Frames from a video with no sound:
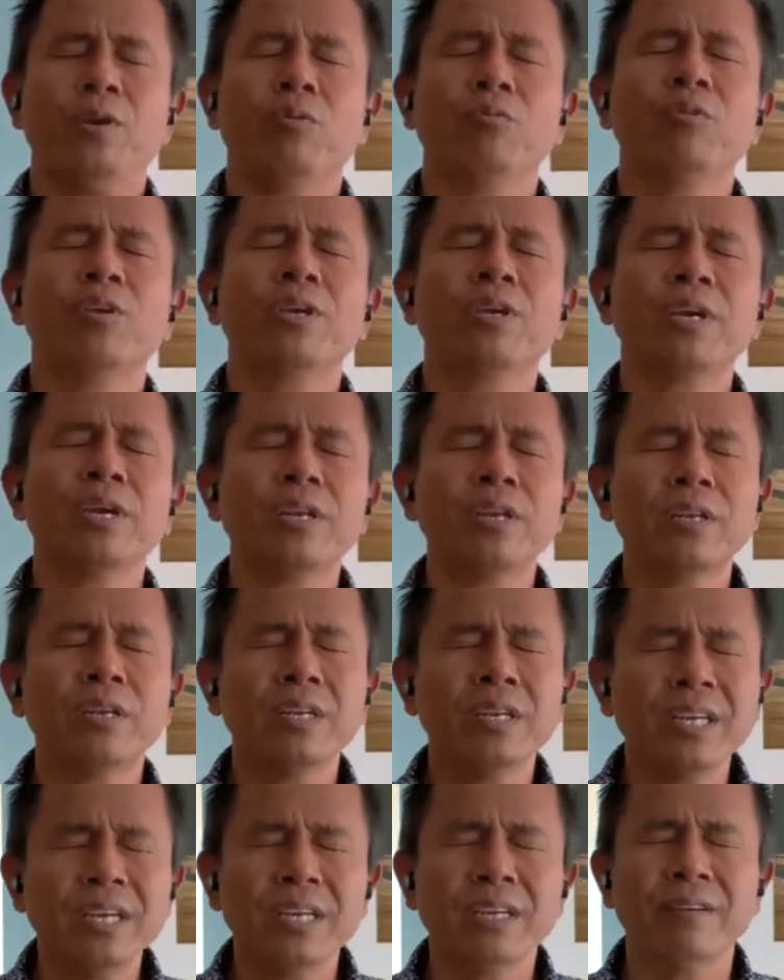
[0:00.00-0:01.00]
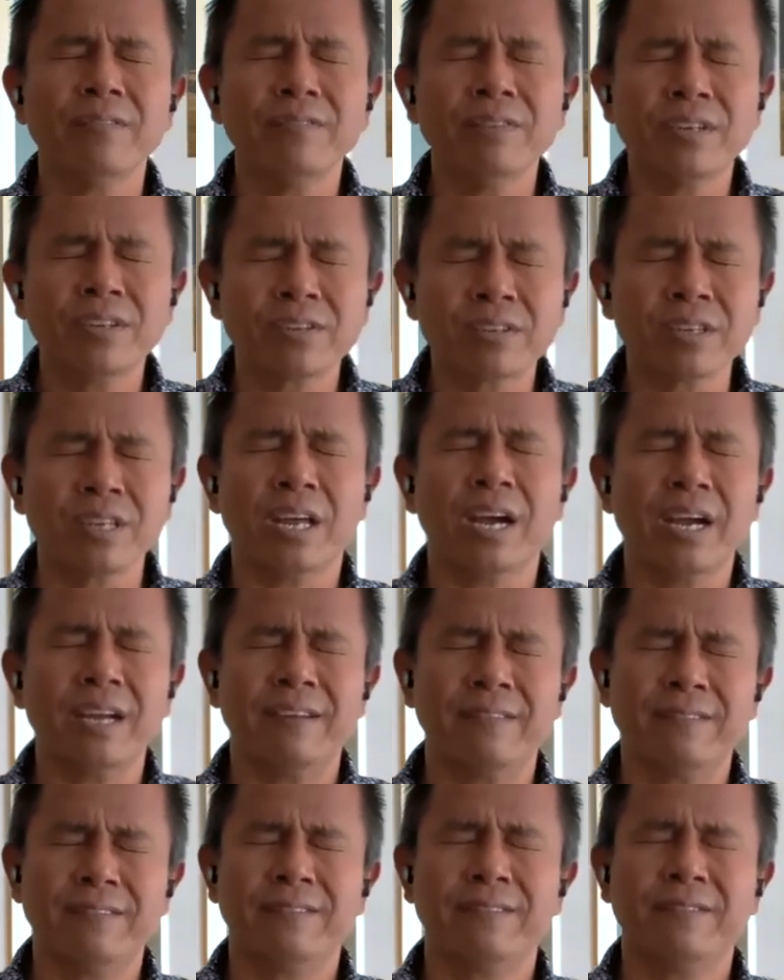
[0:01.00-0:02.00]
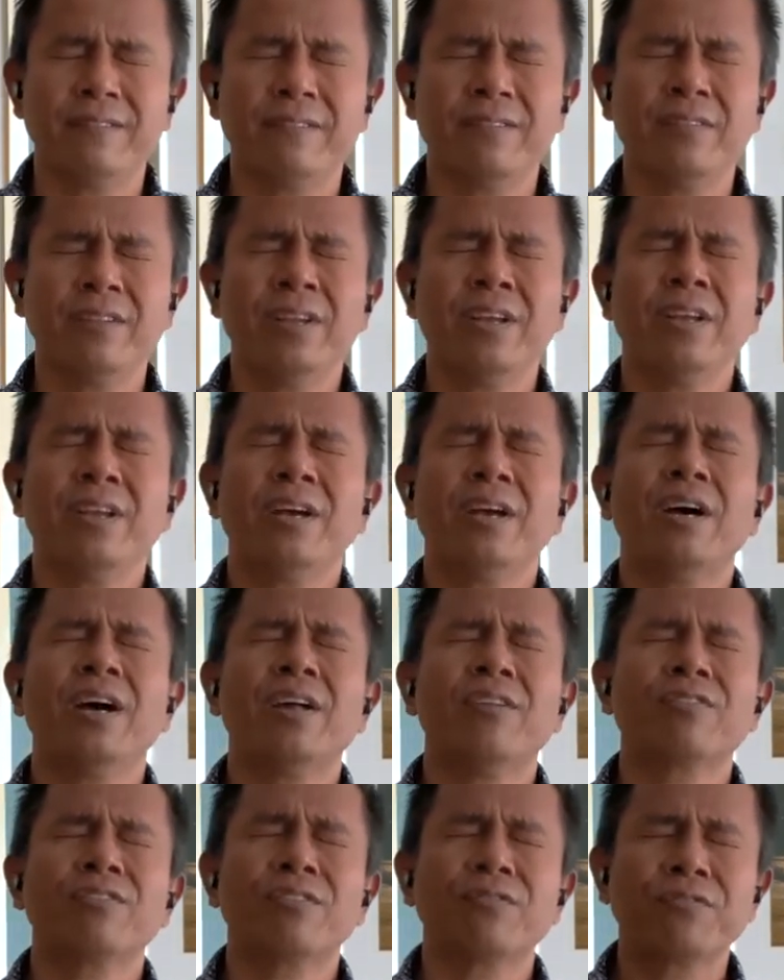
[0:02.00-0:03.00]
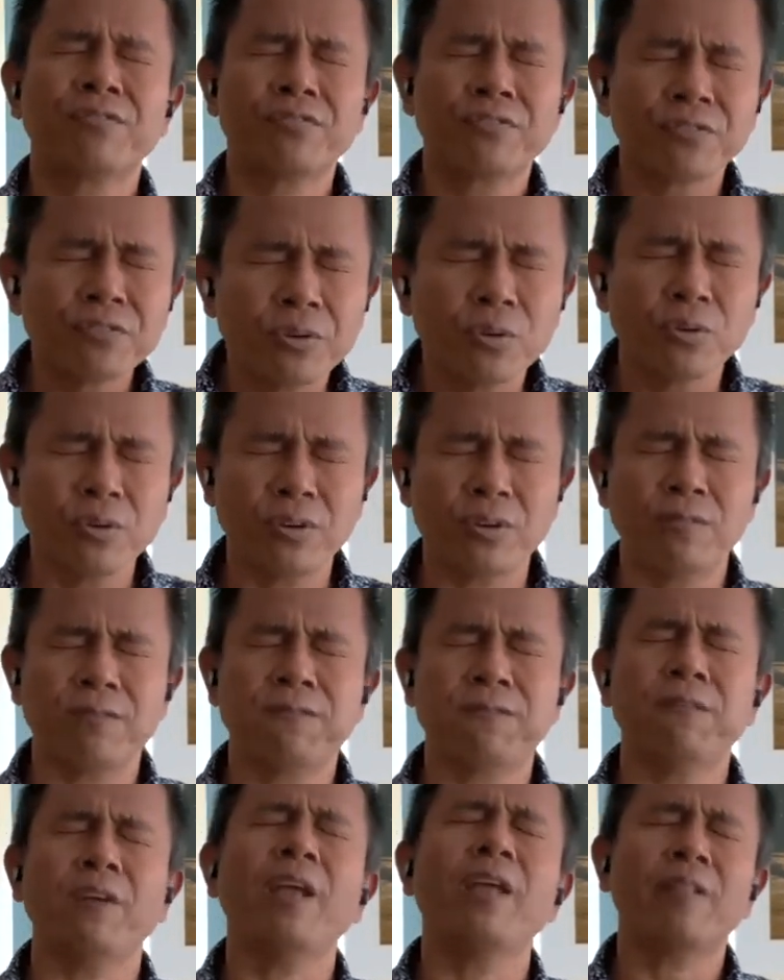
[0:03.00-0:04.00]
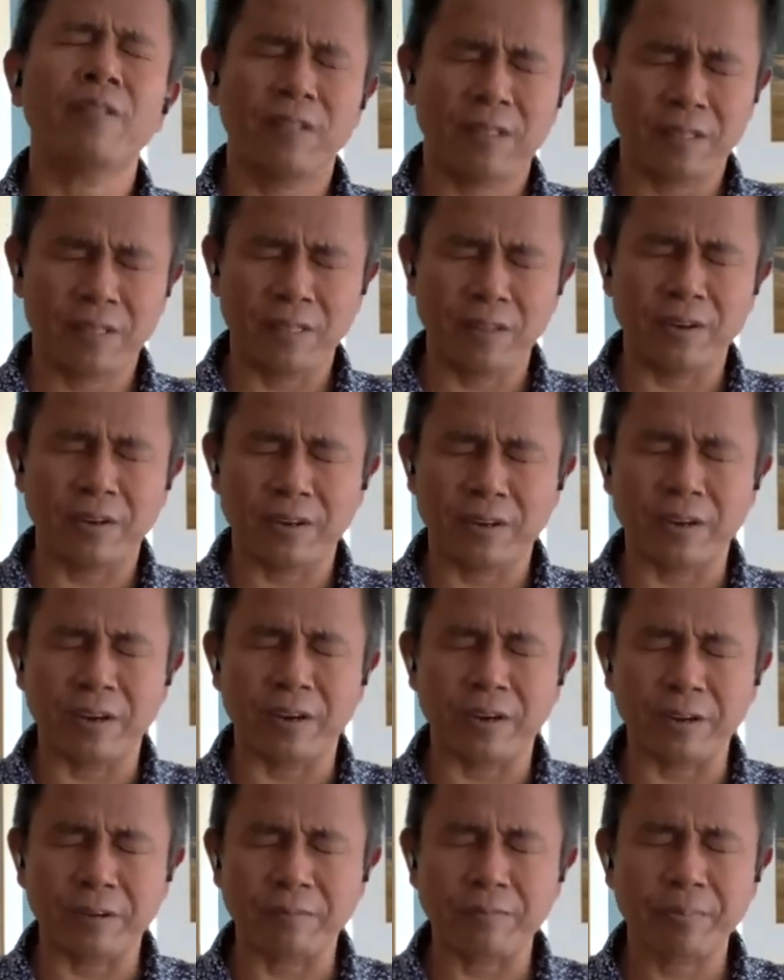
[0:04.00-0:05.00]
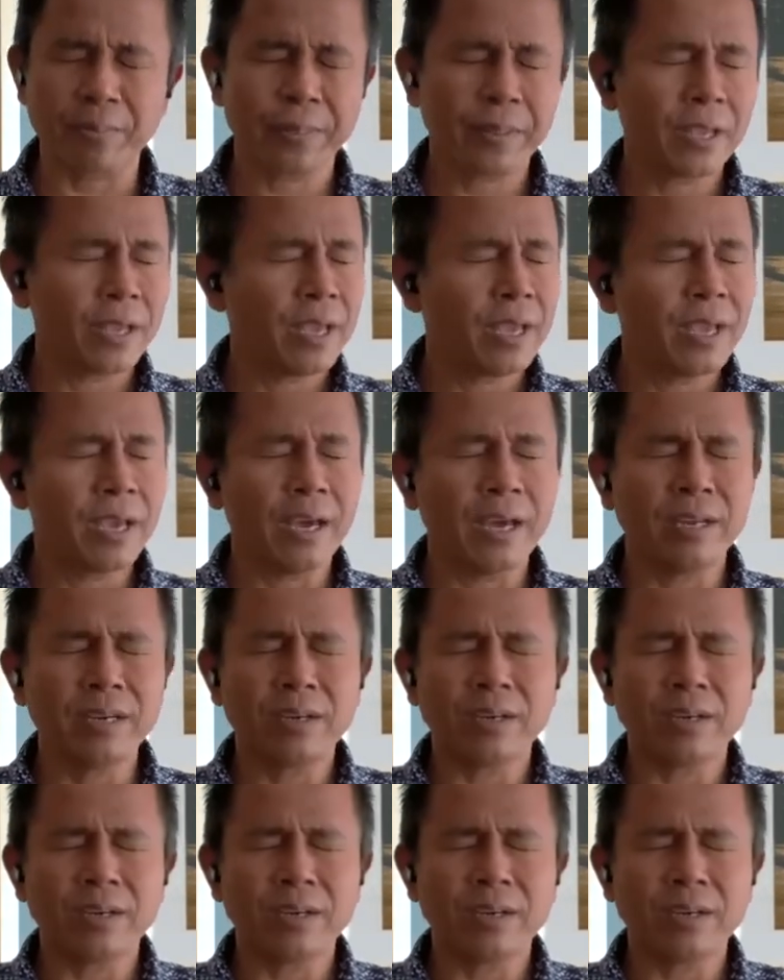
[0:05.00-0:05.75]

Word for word: we can live this life as a fruit of faith, Lord God. And